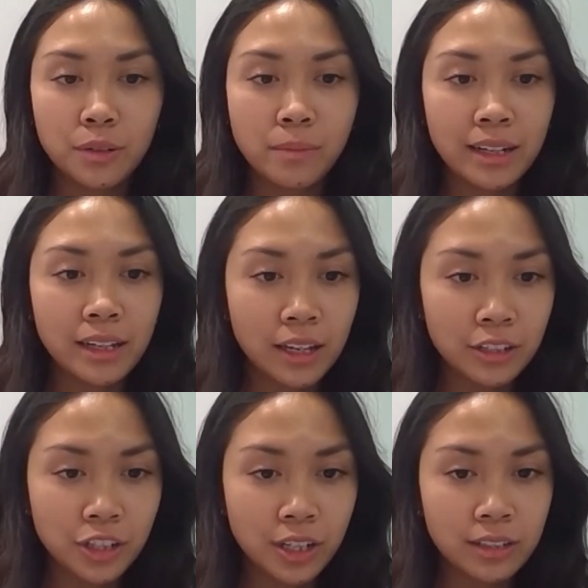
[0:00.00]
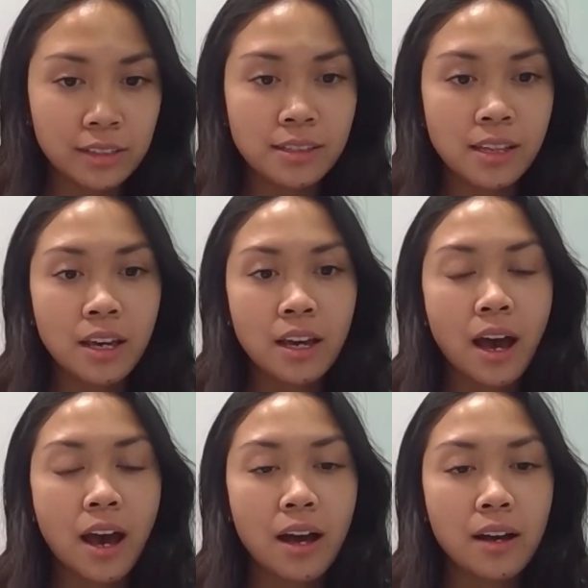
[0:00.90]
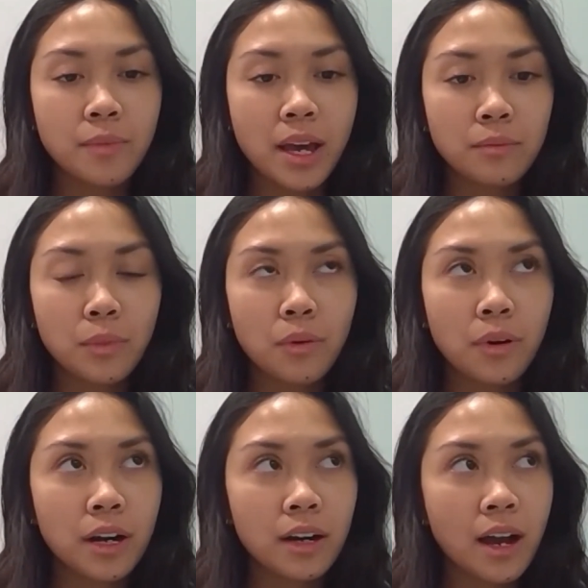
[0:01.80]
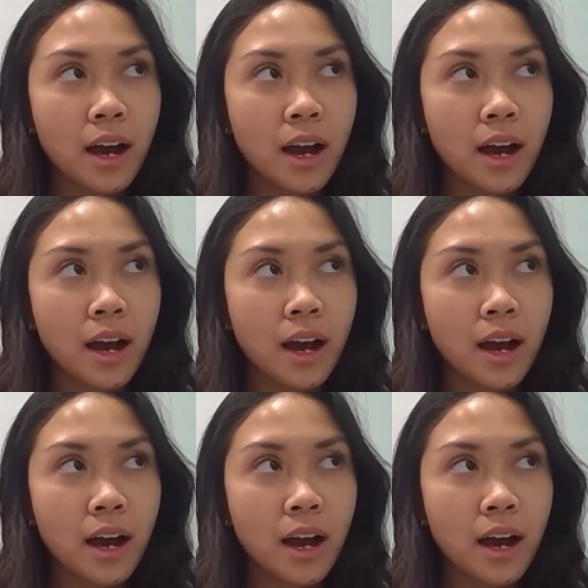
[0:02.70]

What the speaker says: do your medications, and more